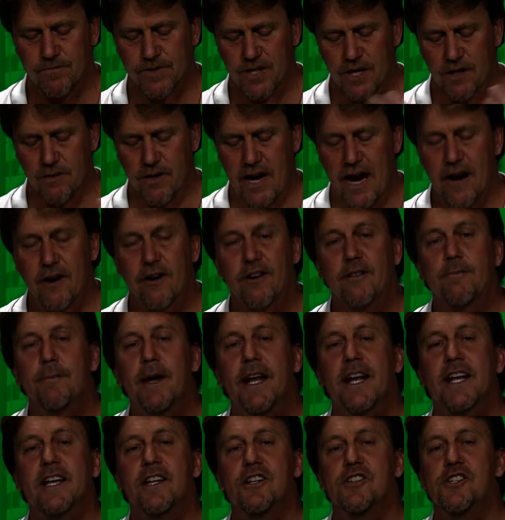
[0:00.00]
so
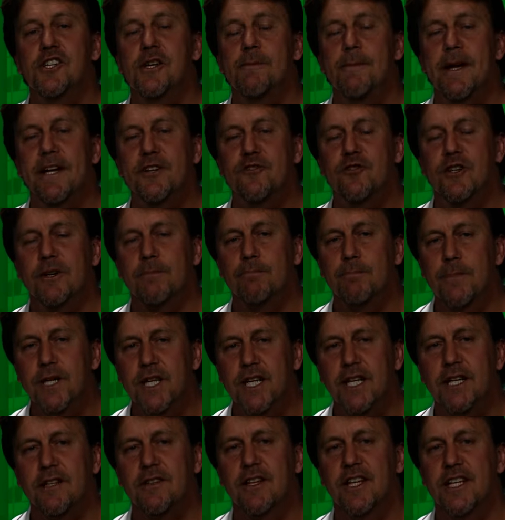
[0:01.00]
arithmetic and geometric
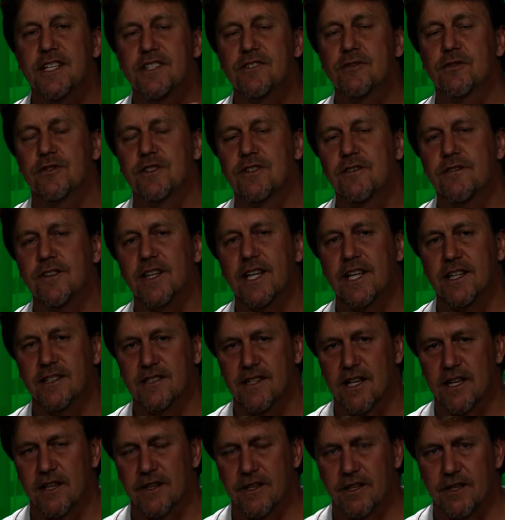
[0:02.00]
mean, these sorts of
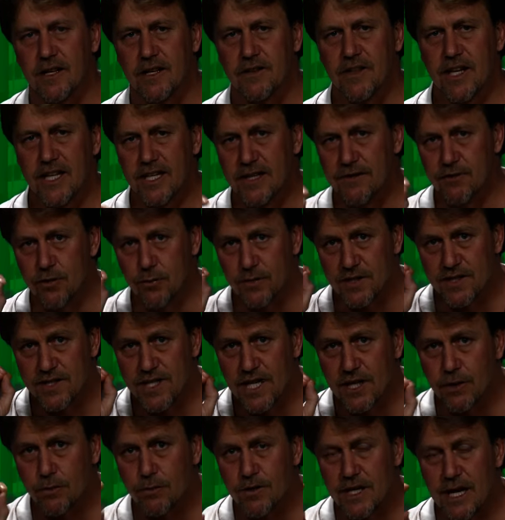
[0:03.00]
things, and that gives you a
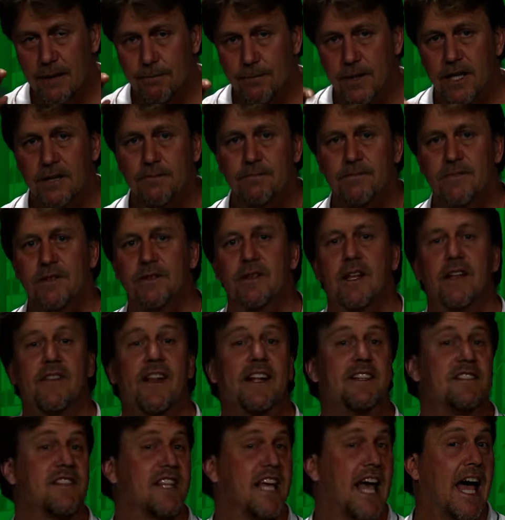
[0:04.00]
single number,
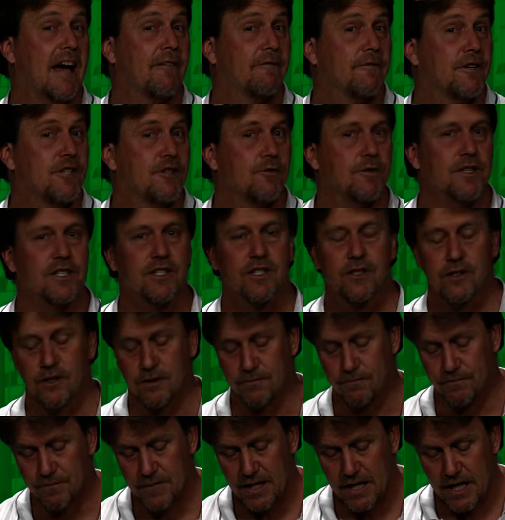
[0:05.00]
and that's the average return.